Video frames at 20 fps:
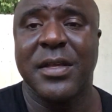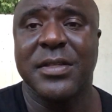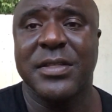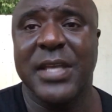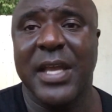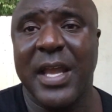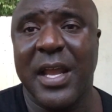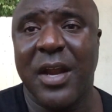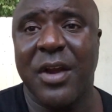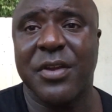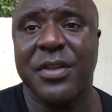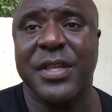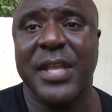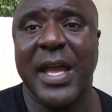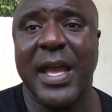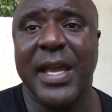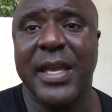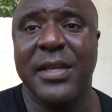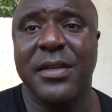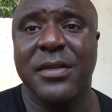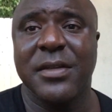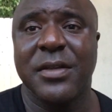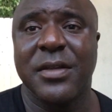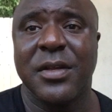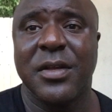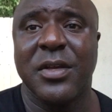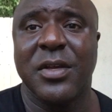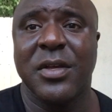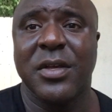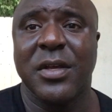your hair's tight,
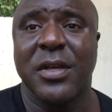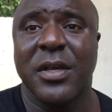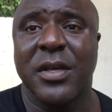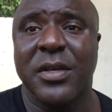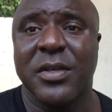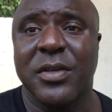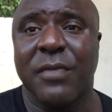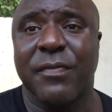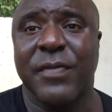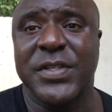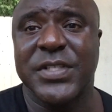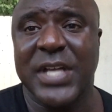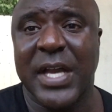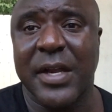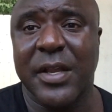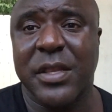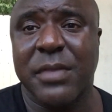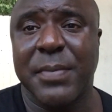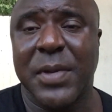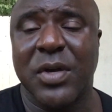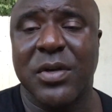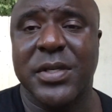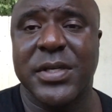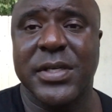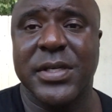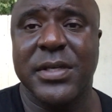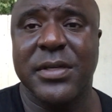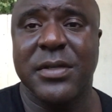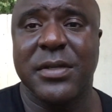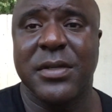your vagina smell
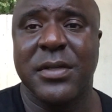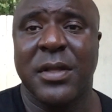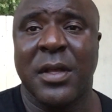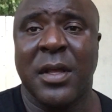good.